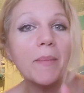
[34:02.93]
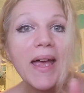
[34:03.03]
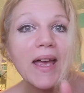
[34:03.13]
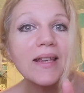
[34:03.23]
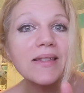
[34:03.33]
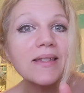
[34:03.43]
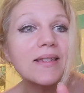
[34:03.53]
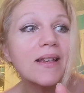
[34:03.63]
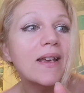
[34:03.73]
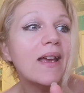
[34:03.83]
the mess,
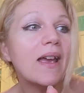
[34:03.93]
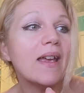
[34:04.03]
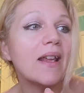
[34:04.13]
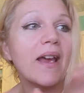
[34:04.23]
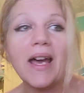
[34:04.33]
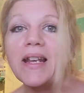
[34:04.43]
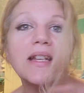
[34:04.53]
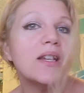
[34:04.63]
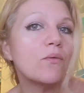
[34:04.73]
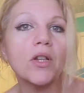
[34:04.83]
and I
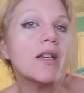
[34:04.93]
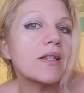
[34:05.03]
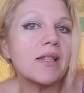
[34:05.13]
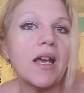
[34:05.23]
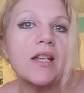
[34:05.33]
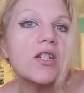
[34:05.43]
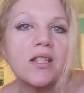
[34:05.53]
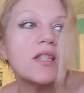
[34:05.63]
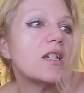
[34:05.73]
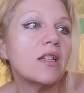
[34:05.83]
didn't even realize I had
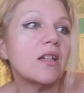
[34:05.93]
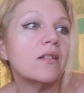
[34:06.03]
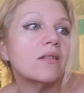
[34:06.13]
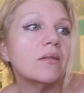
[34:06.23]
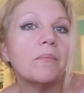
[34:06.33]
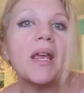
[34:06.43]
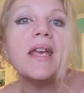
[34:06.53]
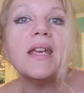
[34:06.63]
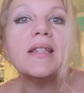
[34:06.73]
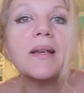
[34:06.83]
just eaten it.
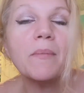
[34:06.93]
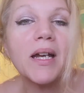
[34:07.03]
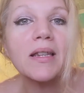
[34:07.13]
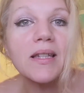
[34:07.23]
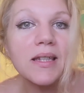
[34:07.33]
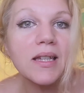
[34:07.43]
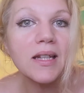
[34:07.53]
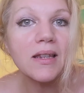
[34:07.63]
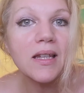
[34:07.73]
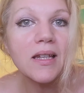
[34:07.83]
It is a mindless
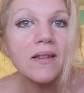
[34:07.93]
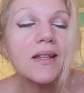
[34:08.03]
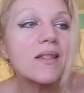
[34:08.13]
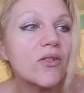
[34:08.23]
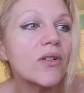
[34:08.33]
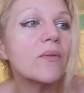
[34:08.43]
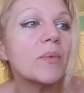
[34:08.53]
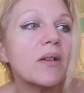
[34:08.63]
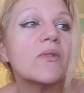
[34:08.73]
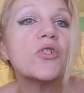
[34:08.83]
eating thing that started
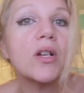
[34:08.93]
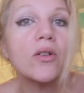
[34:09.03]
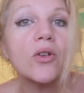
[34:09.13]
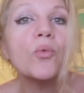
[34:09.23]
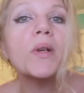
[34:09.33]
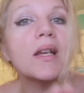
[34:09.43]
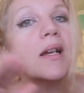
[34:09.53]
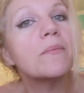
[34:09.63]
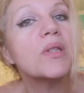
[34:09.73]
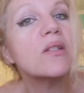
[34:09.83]
when I was younger when it
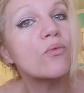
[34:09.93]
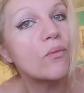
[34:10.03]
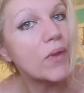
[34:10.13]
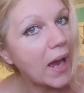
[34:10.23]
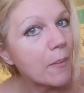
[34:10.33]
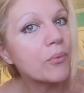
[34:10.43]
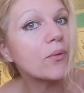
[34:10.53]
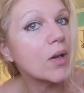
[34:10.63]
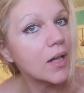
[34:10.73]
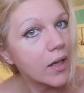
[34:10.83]
comes to that
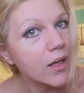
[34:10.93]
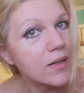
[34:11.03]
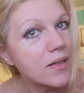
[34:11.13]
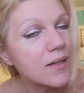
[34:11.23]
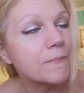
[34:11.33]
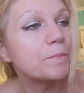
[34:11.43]
product.